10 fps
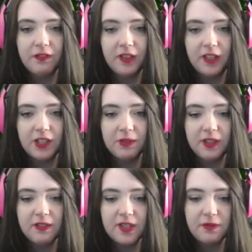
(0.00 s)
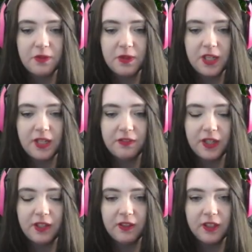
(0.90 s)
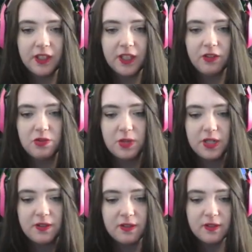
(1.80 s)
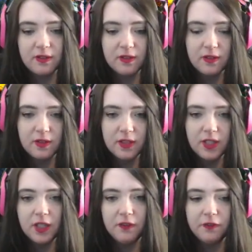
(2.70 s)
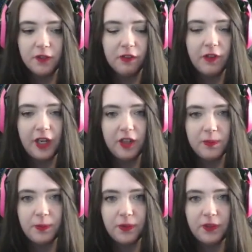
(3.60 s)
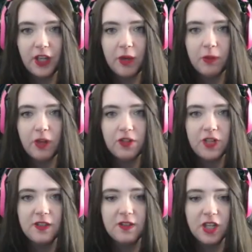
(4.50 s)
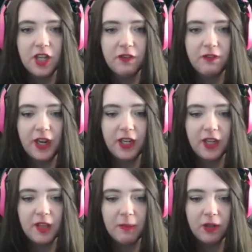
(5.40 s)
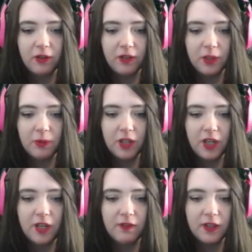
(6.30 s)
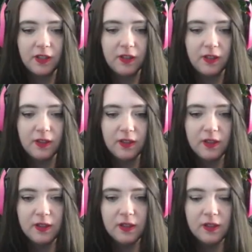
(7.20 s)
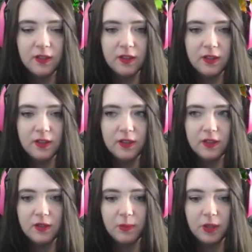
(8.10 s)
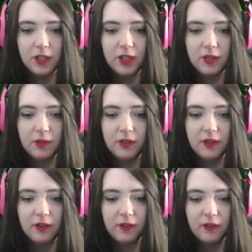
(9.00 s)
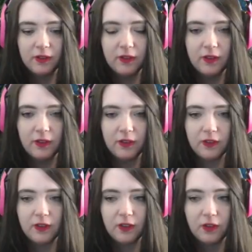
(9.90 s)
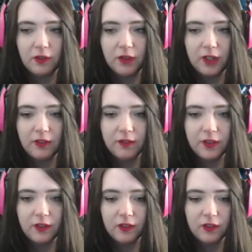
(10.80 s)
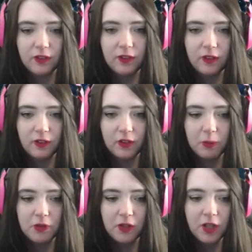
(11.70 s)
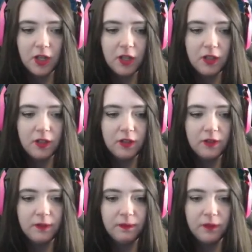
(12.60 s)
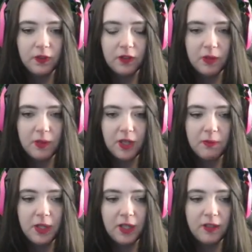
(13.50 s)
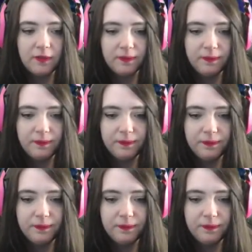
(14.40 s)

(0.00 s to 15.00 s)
I definitely like to at least have three if I get a choice. For randoms. Like, and we're all just like sitting here fighting in the middle. Like, we're not even... We're not- this is- this is- this is fun. This is- this is so much fun. Good thing we have mid.